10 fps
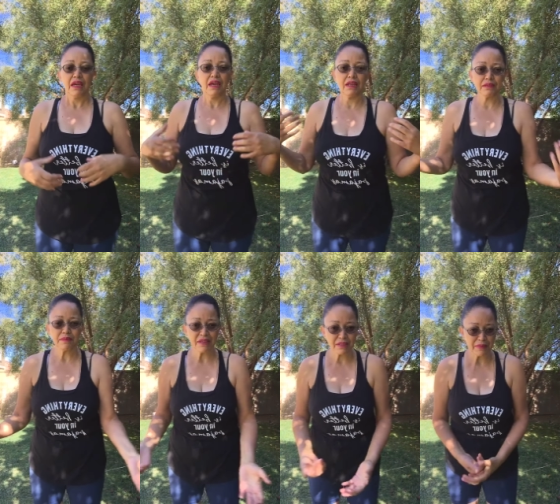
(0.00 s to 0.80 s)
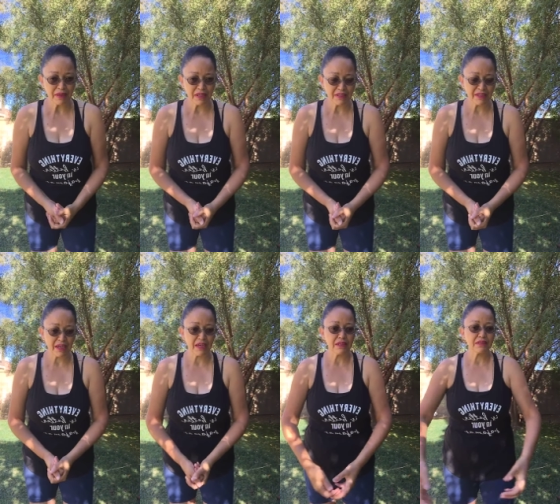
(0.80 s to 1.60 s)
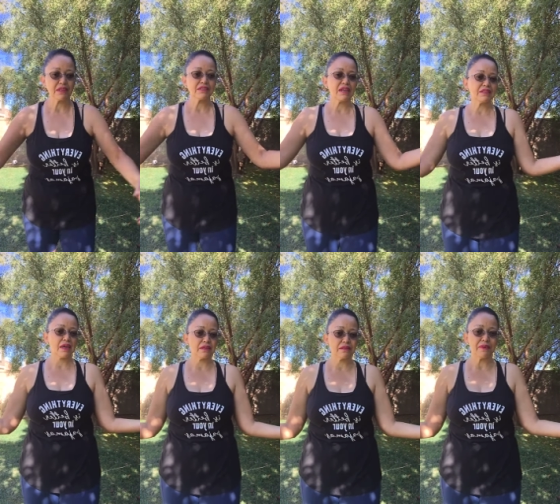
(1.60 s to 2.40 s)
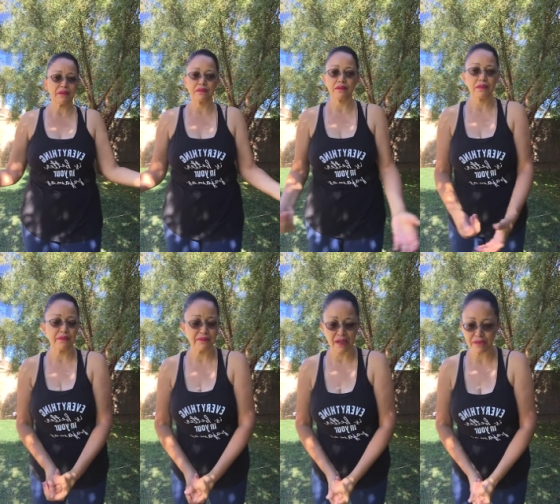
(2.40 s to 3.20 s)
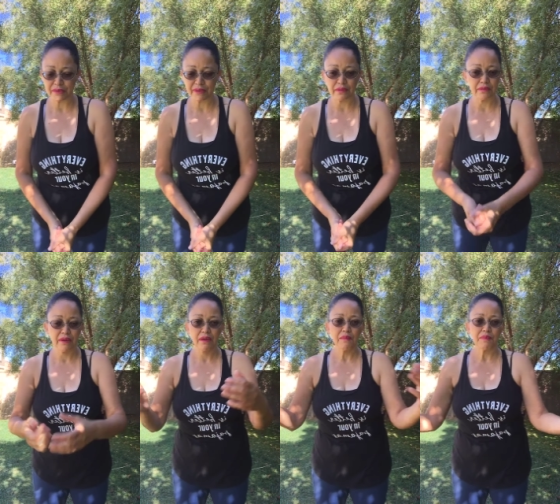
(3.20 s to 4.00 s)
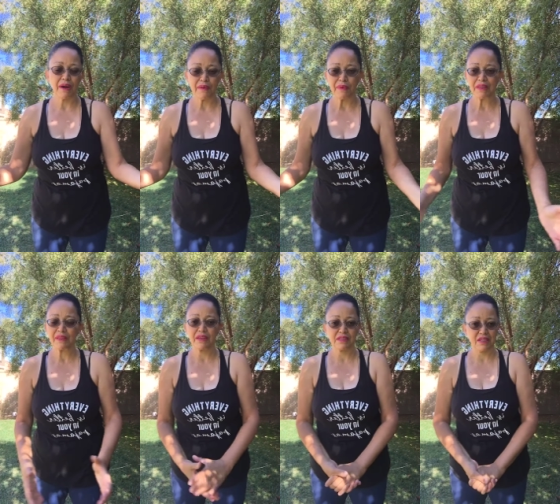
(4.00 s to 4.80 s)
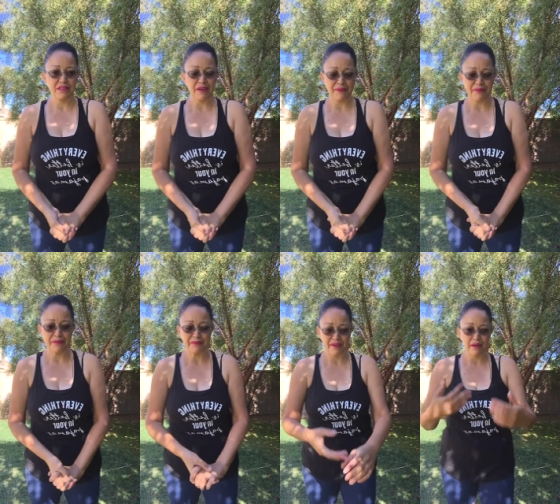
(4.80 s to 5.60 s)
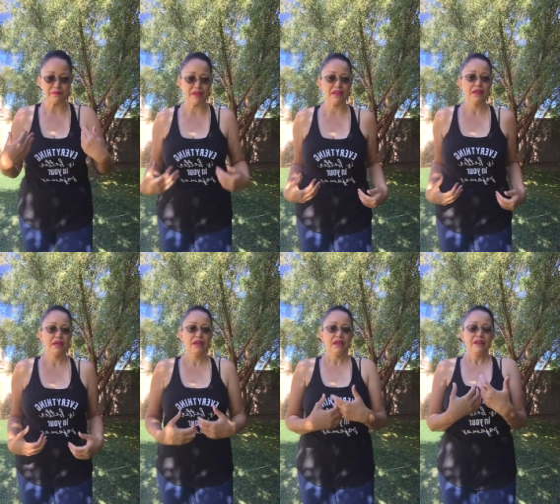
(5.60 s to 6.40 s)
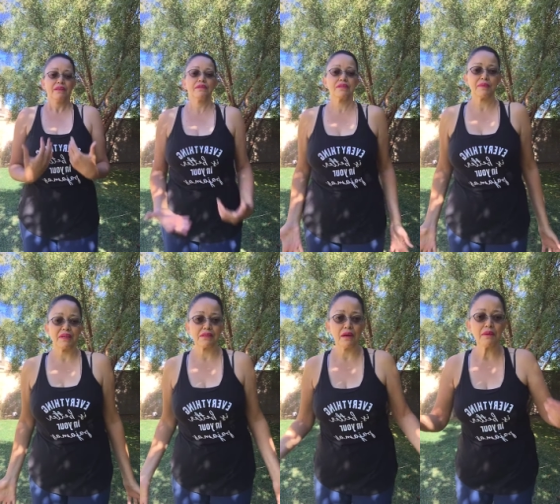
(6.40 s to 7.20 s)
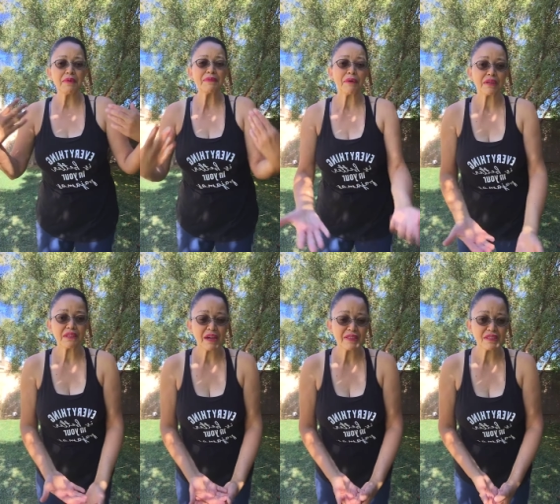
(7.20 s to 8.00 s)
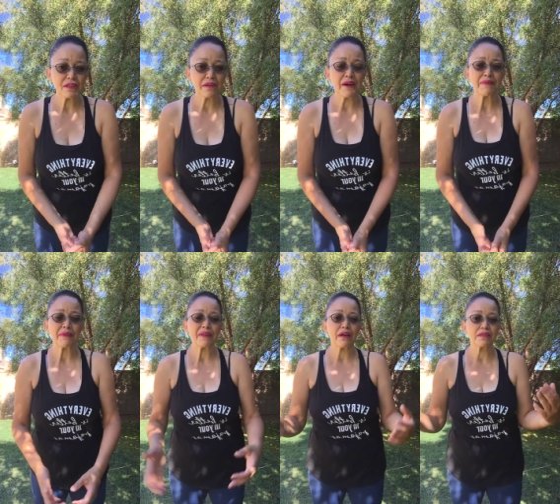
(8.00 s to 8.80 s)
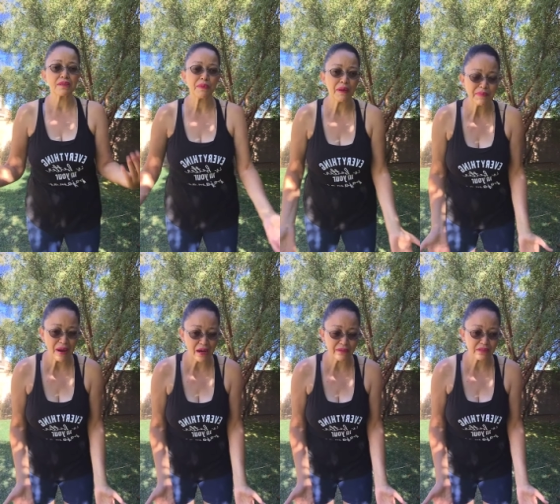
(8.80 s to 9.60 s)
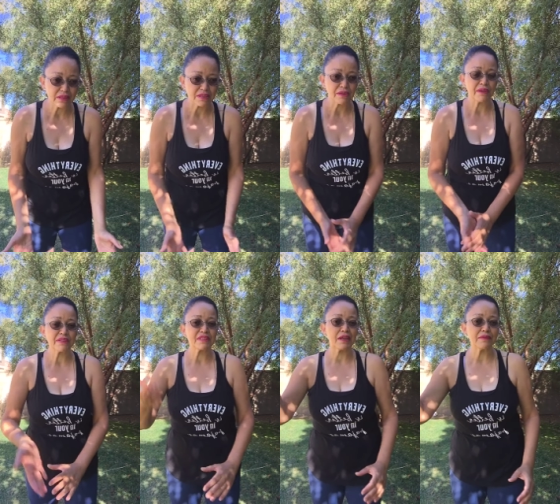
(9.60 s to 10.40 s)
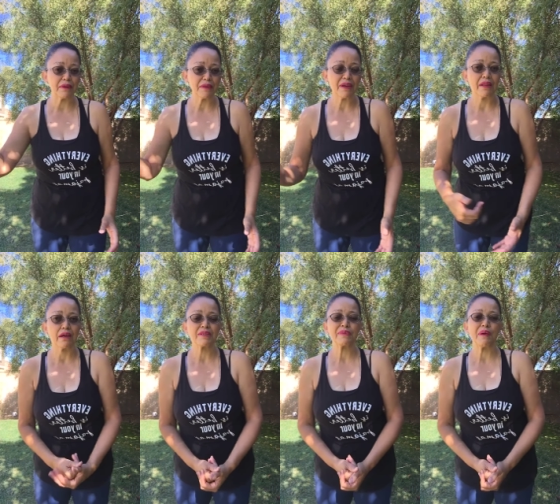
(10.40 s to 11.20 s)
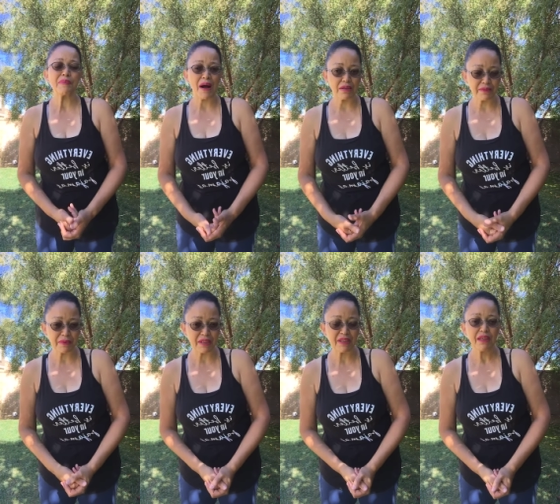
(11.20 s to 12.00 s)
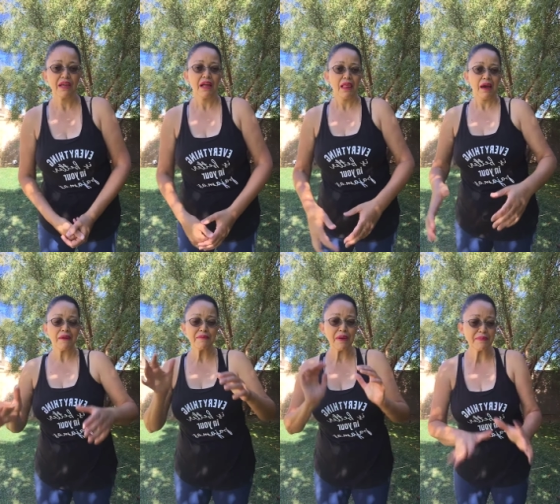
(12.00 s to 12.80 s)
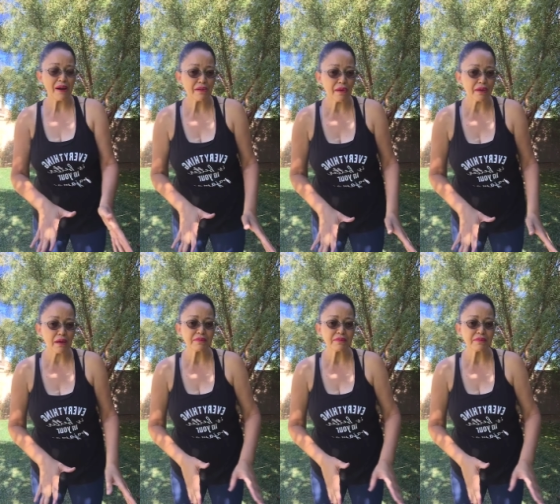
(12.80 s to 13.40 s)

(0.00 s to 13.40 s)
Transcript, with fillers: And I do my 10 minutes a day. And there's things I take as well, you know, natural uh, weight things I take to help me lose the weight. So I'm going to be 49 this year. I've already lost 12 pounds. I started in January. I lost 12 pounds already haven't met my goal yet.